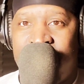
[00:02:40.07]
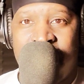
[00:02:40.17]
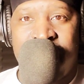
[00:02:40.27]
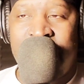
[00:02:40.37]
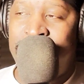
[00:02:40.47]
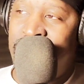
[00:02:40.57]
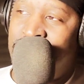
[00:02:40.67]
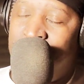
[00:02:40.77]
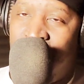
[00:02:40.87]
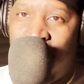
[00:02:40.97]
Say, man,
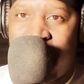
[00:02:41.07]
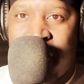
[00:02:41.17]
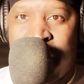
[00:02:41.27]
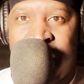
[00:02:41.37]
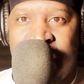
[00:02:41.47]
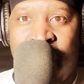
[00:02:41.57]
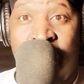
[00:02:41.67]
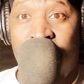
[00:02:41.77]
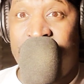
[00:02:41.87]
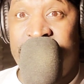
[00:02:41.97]
come on with the plea. I
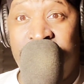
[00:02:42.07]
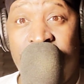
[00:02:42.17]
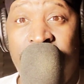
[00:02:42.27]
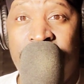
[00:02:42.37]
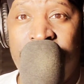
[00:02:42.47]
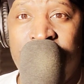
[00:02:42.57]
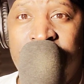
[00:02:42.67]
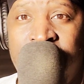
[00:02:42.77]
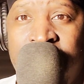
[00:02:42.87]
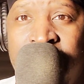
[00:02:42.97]
already knew.
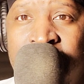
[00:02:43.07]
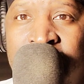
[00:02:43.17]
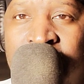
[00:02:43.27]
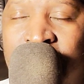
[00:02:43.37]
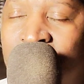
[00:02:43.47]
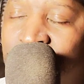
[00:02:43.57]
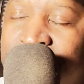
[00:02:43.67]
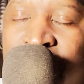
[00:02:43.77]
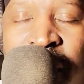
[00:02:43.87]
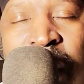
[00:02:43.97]
I
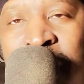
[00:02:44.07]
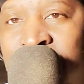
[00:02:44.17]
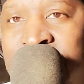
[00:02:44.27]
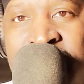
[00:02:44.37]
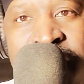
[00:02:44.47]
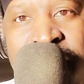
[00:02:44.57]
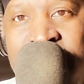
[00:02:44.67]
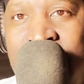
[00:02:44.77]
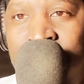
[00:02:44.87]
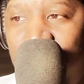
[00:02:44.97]
already knew I was guilty.
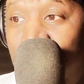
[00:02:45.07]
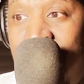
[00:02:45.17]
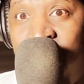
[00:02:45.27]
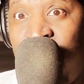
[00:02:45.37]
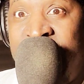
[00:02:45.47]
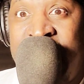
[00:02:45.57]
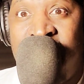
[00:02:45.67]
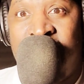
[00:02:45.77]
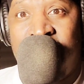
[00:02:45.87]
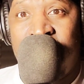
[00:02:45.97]
I'm
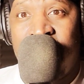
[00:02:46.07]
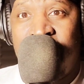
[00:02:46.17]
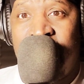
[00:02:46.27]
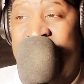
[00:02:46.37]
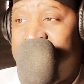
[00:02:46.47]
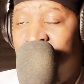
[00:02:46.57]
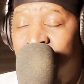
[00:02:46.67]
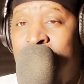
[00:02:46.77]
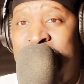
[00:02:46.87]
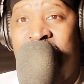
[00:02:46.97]
reading it. I
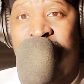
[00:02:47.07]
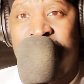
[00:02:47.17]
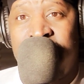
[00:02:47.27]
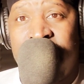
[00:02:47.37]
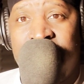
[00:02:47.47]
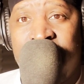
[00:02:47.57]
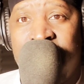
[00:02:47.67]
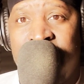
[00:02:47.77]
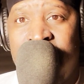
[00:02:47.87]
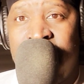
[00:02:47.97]
know about it.
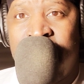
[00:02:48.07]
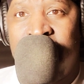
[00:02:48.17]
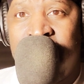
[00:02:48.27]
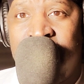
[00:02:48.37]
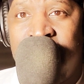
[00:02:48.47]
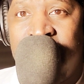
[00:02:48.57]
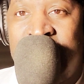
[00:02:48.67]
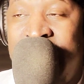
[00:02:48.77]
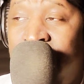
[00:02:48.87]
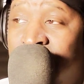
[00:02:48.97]

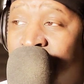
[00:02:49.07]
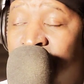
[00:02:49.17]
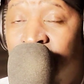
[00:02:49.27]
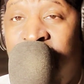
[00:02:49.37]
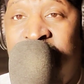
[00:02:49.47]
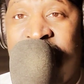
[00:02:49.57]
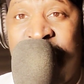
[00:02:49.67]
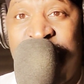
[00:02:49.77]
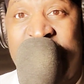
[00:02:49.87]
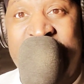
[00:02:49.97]
Not including the ones
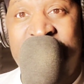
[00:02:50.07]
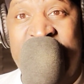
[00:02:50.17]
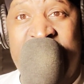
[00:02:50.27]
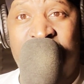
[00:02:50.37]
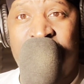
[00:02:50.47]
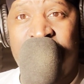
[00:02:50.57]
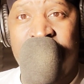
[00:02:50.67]
I'm fighting now.